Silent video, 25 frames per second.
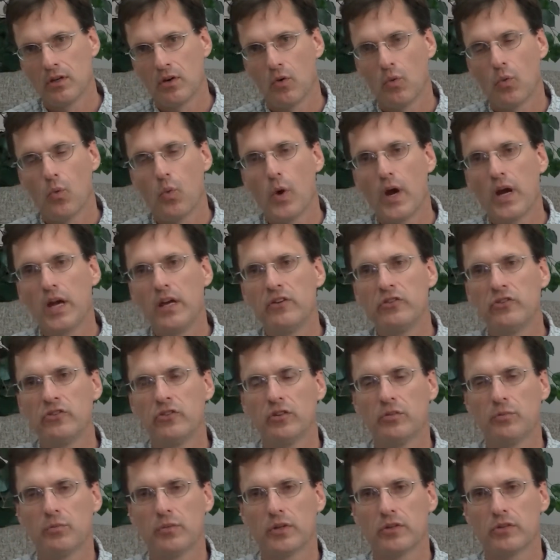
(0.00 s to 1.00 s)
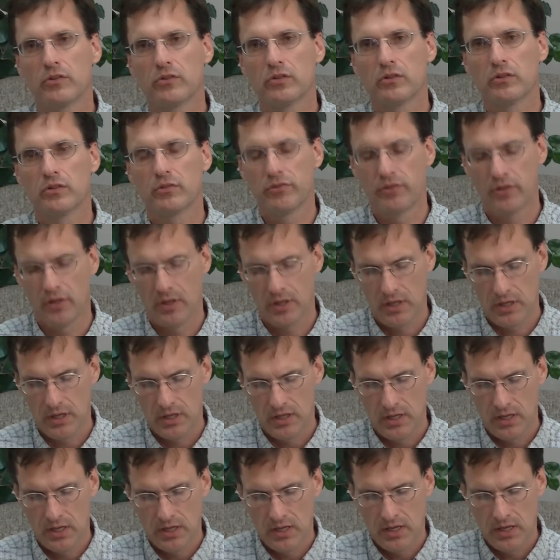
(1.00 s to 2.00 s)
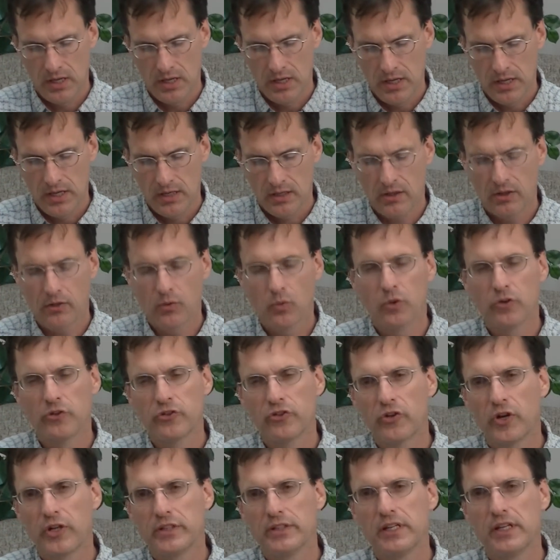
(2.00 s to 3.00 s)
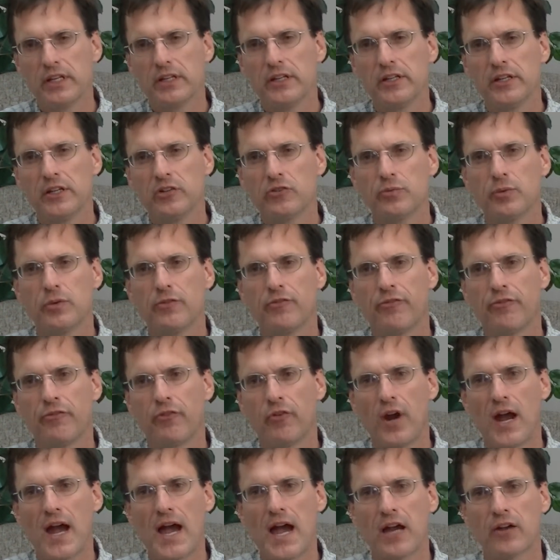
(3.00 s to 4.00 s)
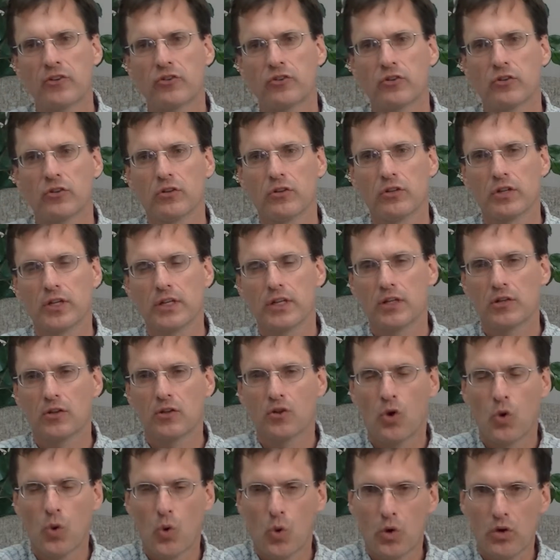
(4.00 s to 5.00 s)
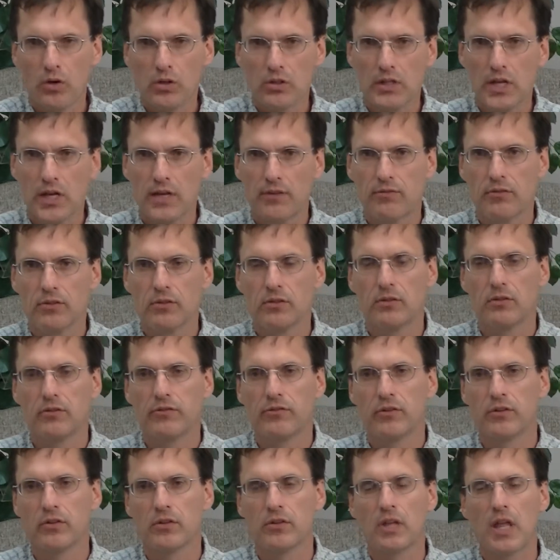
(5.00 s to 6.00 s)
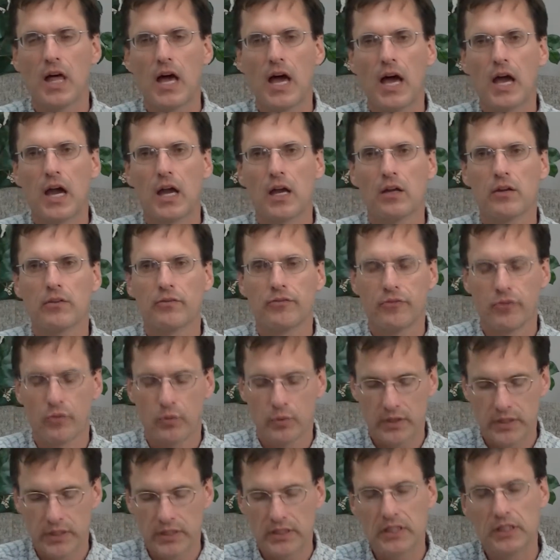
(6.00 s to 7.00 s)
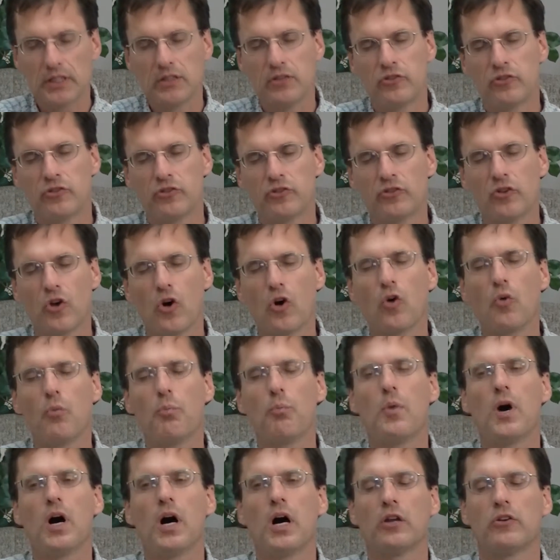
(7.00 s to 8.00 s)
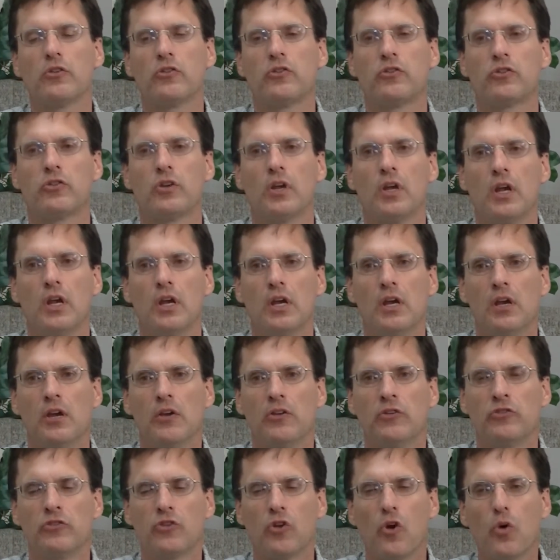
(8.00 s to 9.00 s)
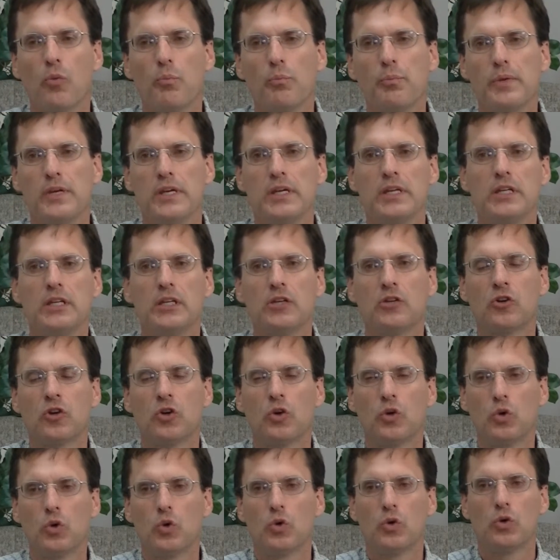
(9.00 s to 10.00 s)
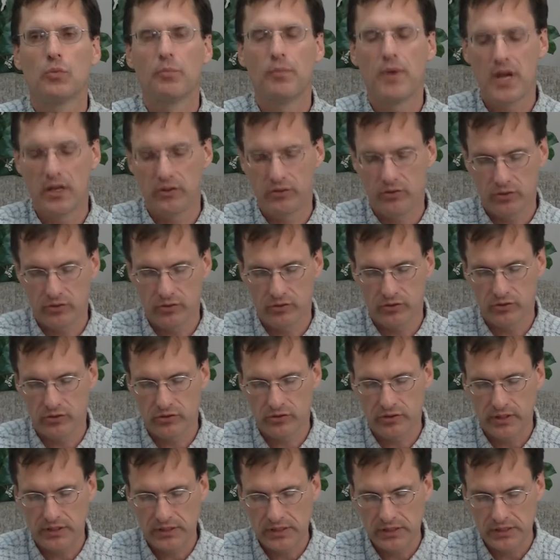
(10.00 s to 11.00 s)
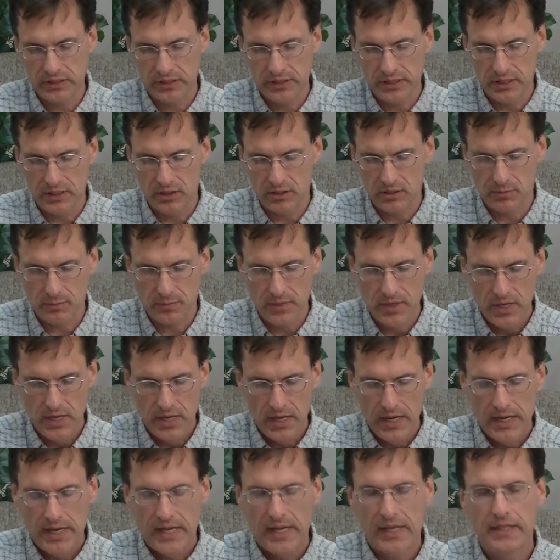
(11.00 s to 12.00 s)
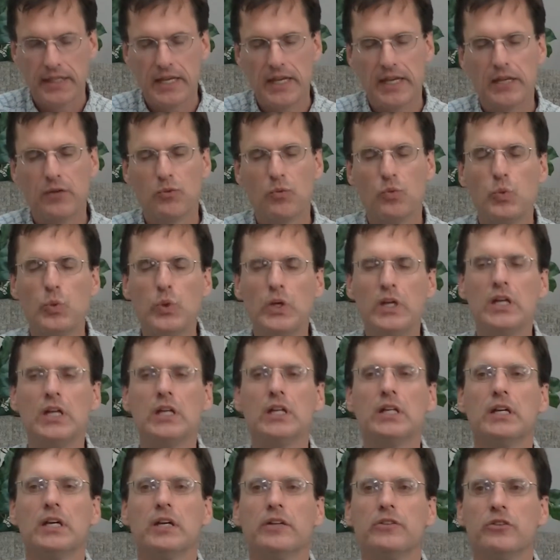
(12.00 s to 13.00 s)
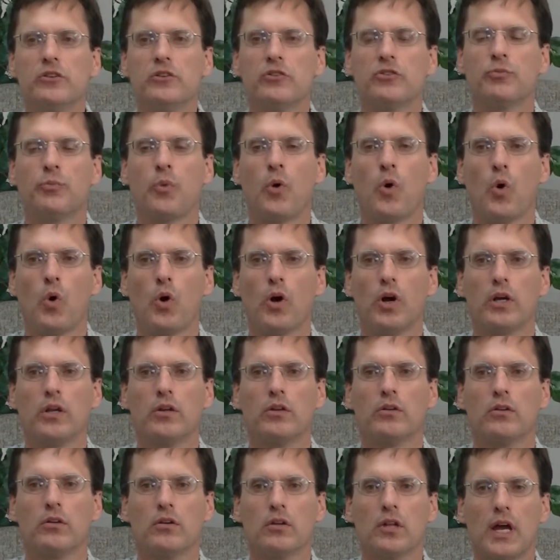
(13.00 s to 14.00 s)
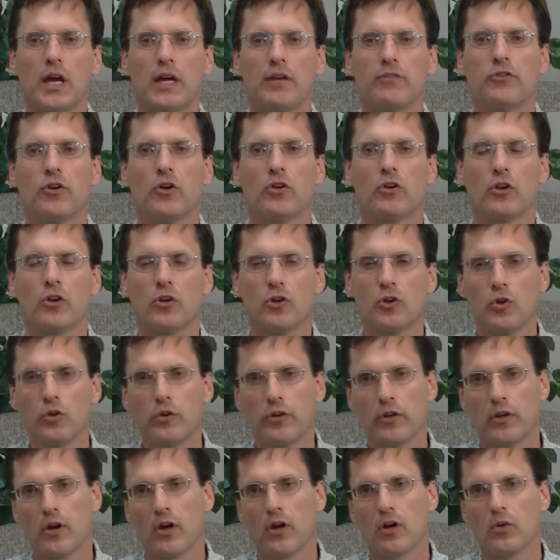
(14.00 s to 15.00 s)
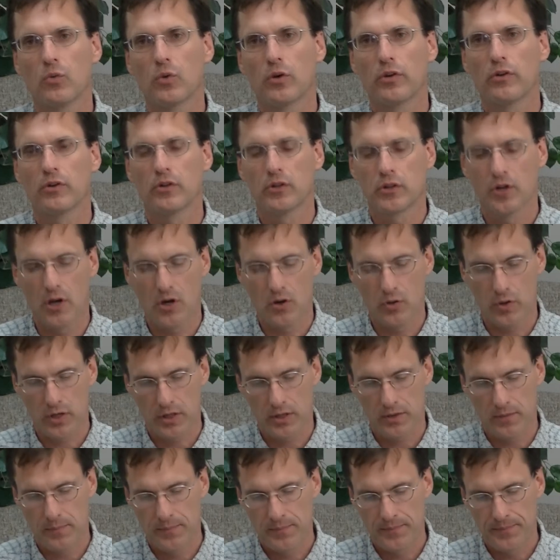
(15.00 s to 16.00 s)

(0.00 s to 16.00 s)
Way submissive. In other words, their identity has been fractured at a core level of their life when they needed so much, so many cool messages, and they didn't get them. And they really, at this point in their life, don't know who they are and where they're going.